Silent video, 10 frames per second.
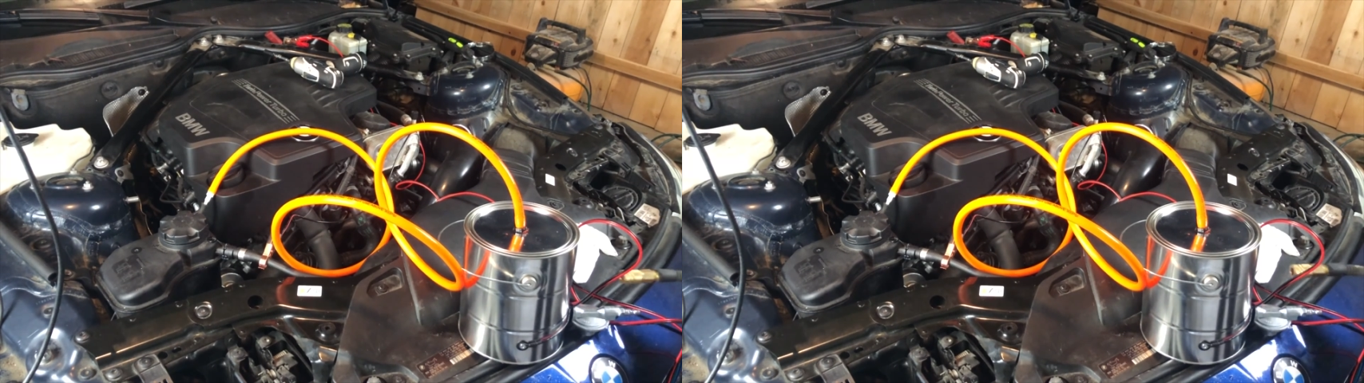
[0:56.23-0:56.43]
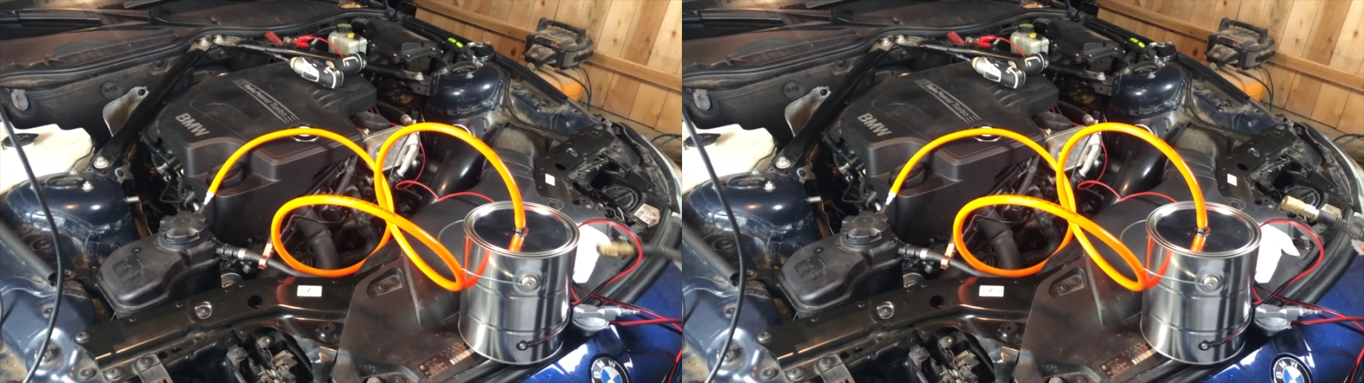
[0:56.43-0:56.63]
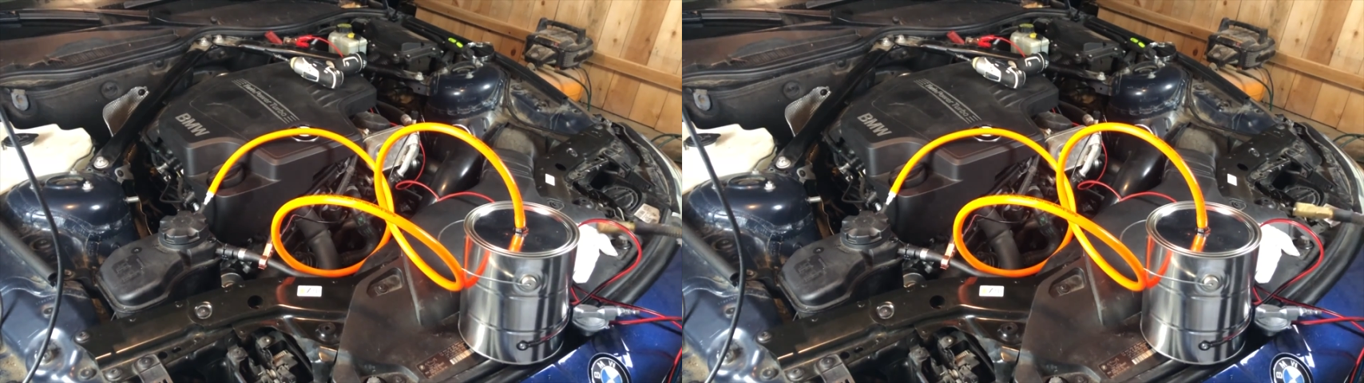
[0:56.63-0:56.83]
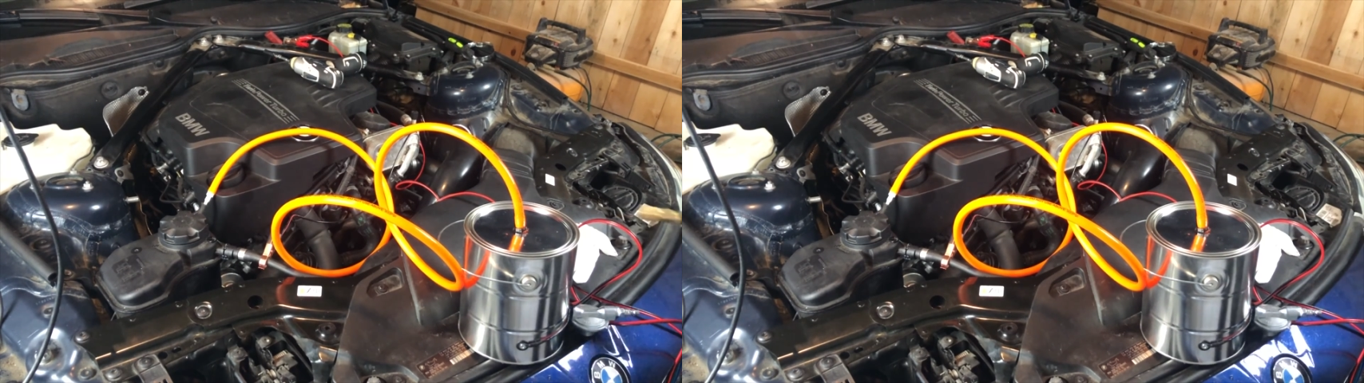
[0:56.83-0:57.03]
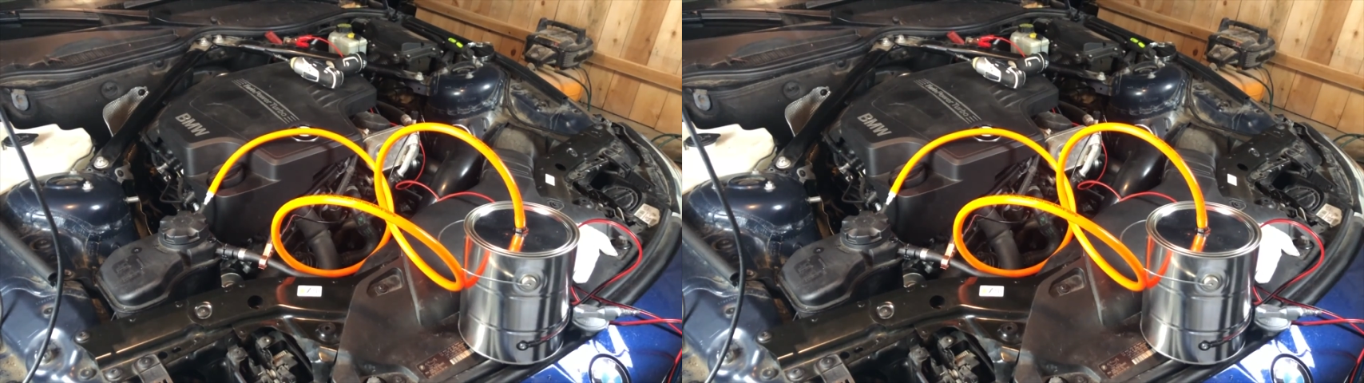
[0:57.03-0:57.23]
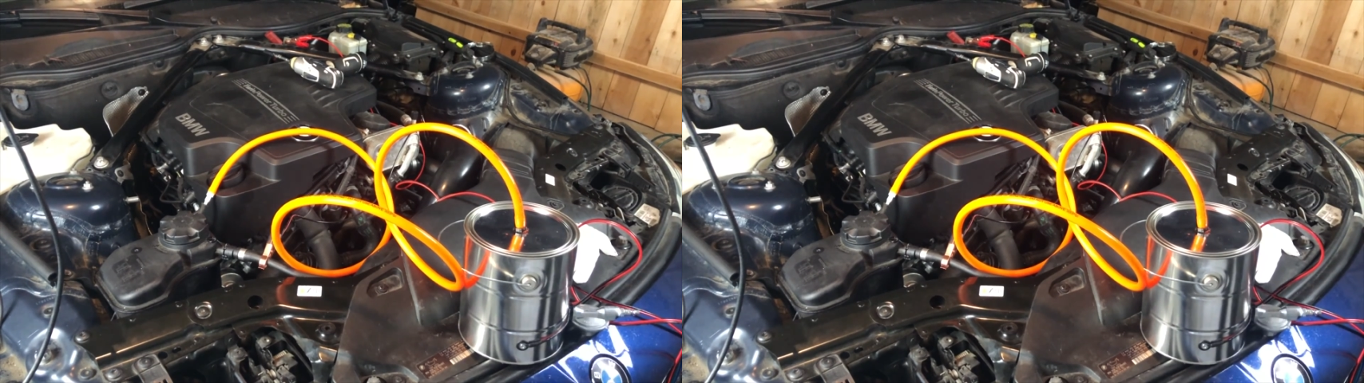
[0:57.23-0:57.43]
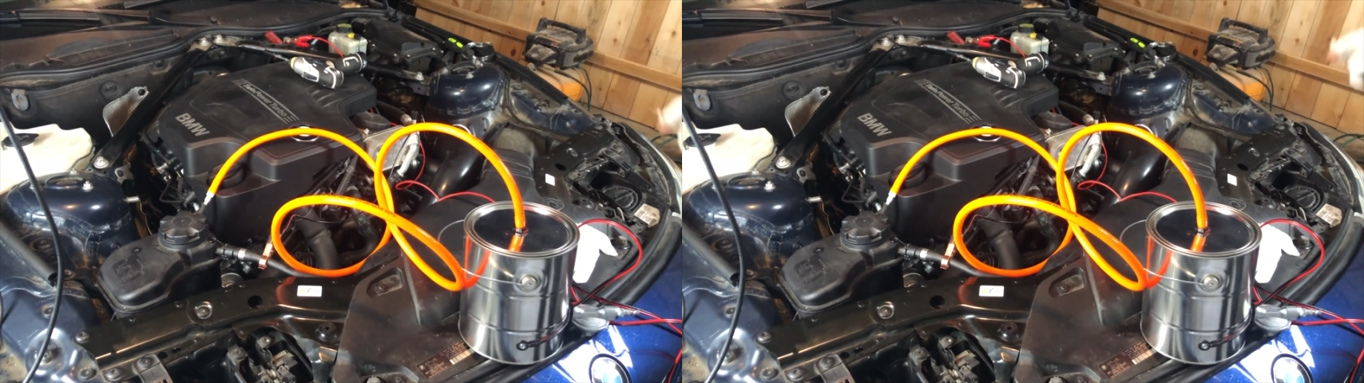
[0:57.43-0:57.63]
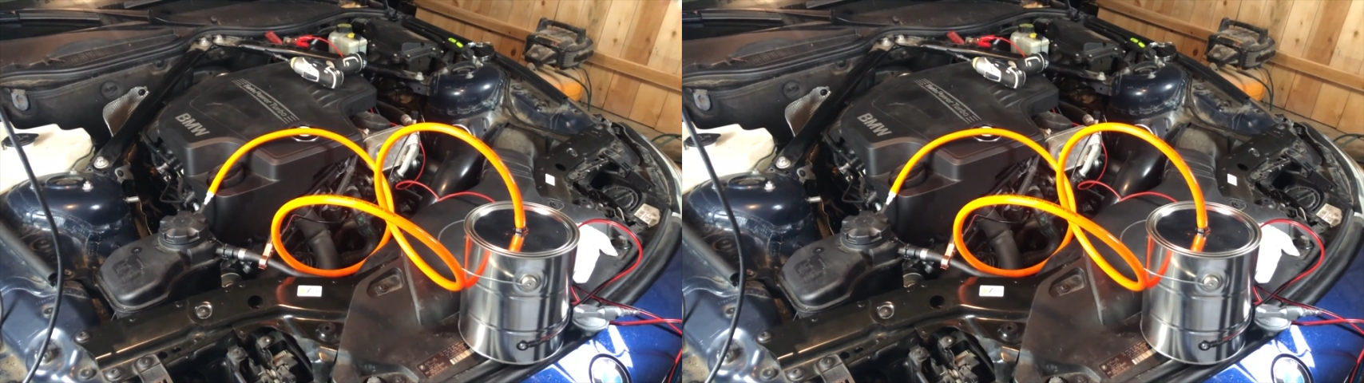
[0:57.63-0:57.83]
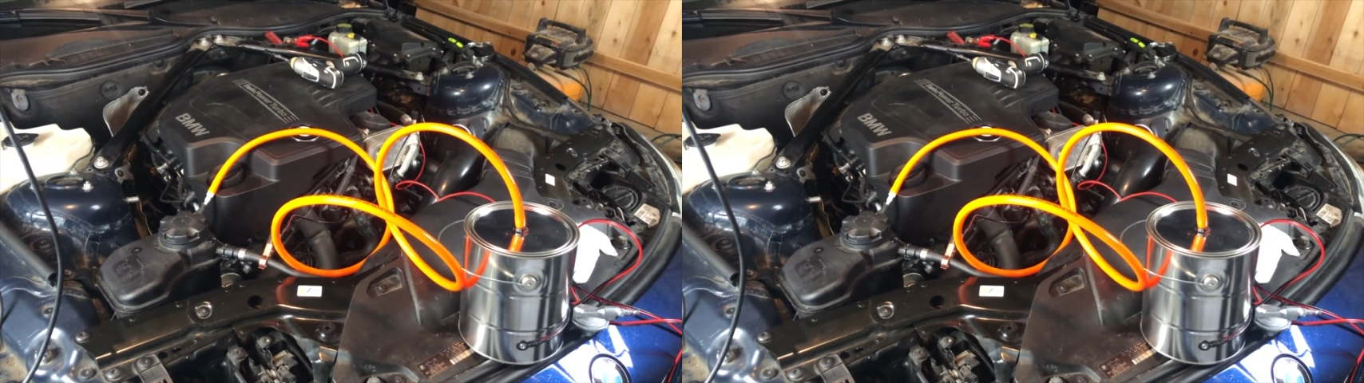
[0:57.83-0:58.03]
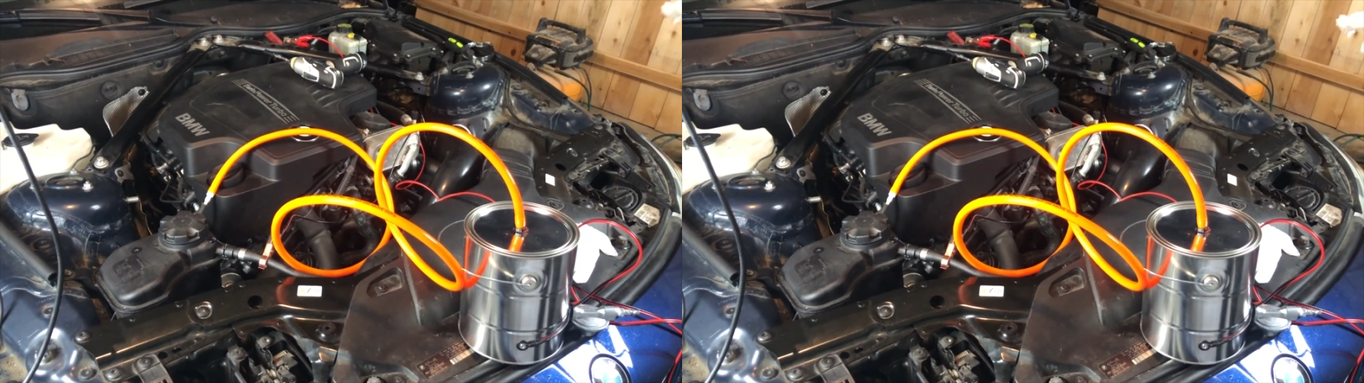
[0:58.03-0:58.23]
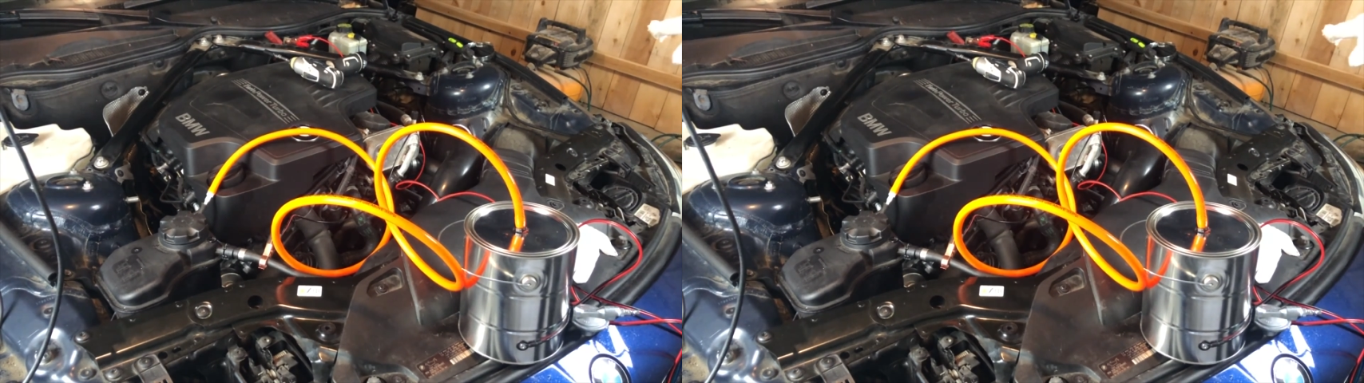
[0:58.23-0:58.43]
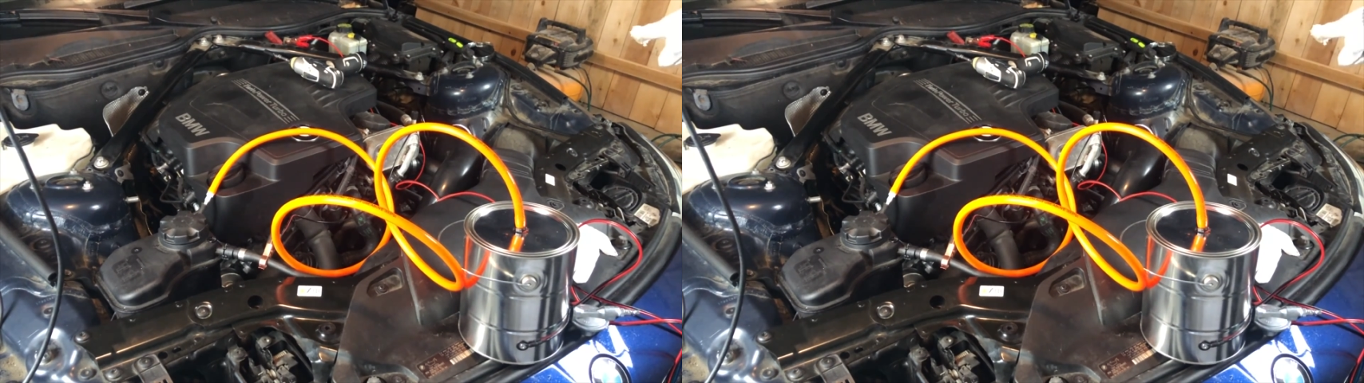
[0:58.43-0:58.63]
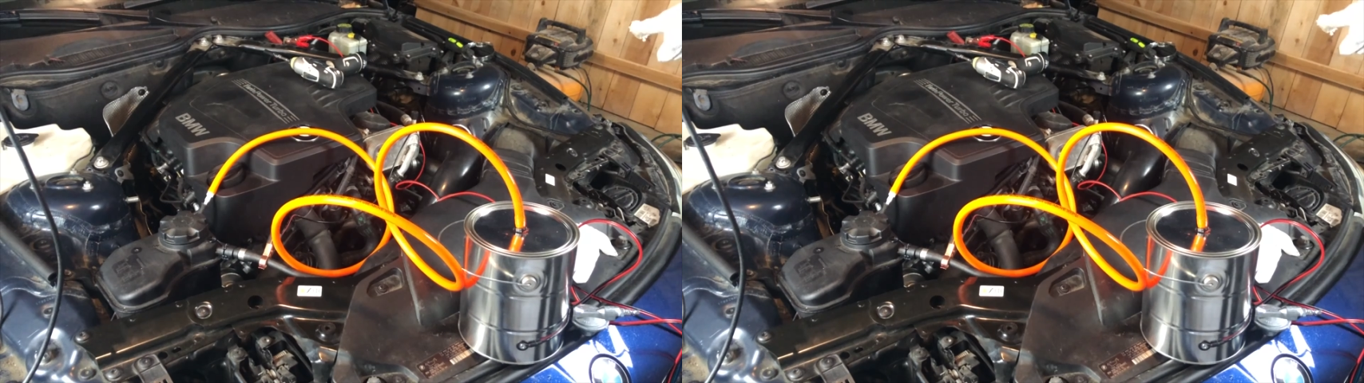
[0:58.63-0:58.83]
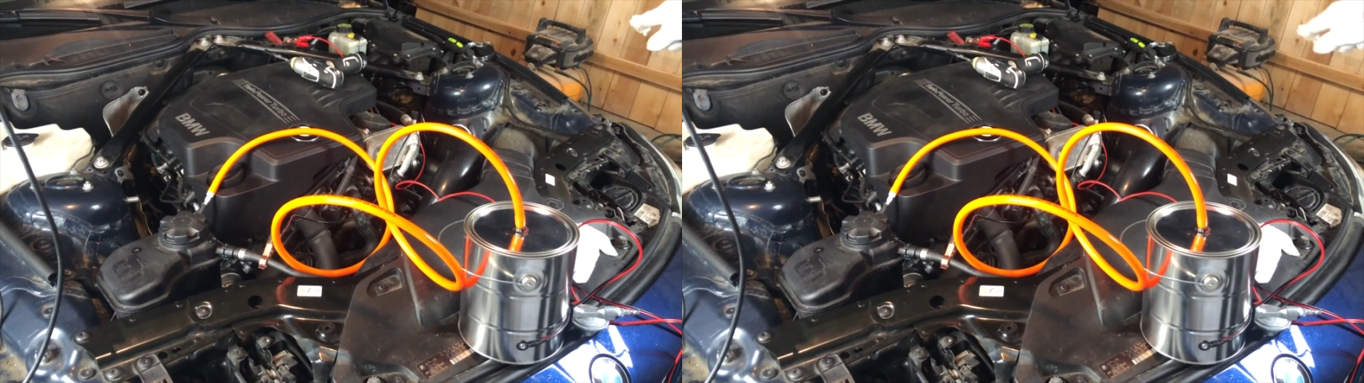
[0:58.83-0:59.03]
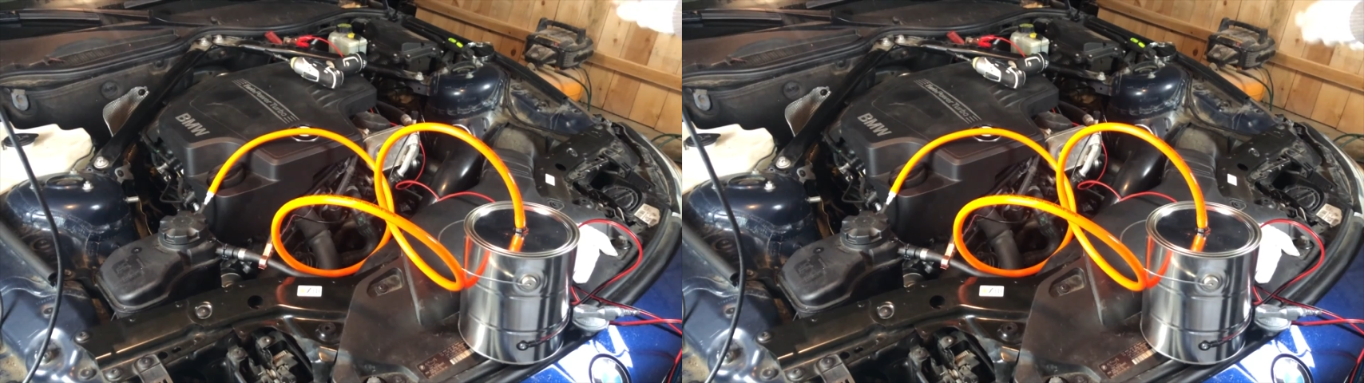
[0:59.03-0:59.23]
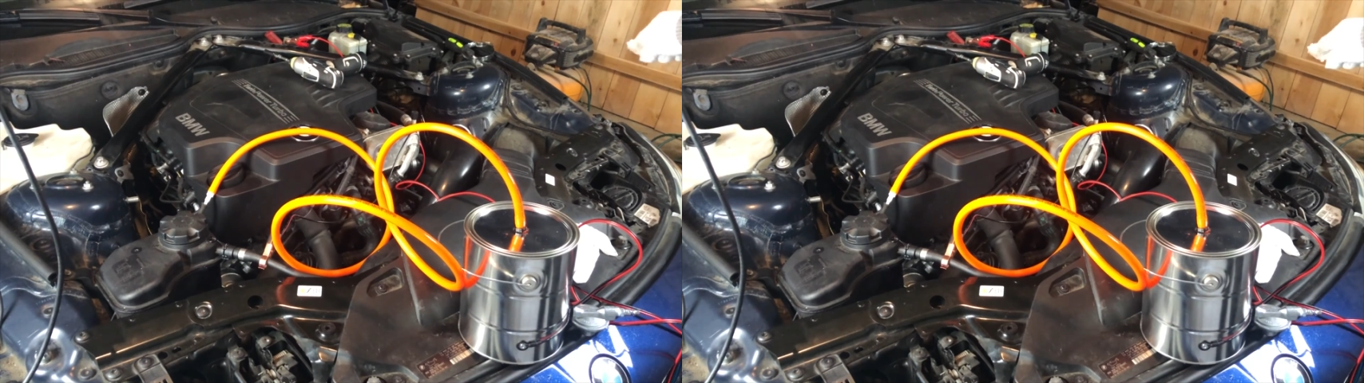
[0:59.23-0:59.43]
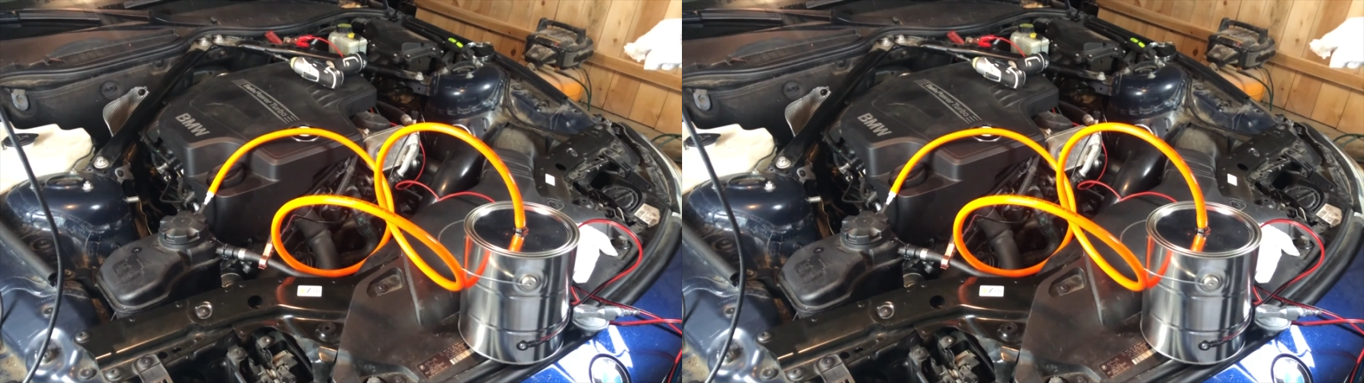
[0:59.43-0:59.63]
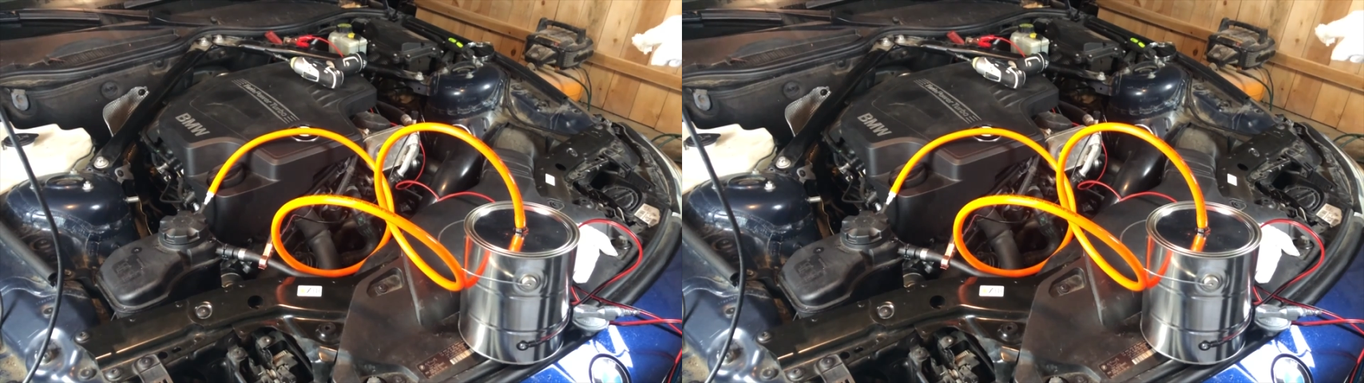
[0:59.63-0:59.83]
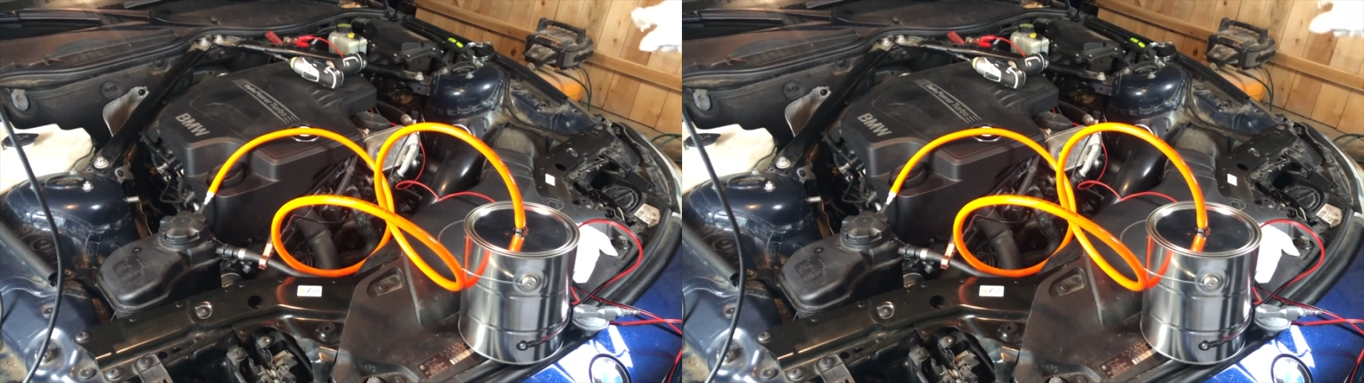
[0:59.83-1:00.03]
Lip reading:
(no speaker visible)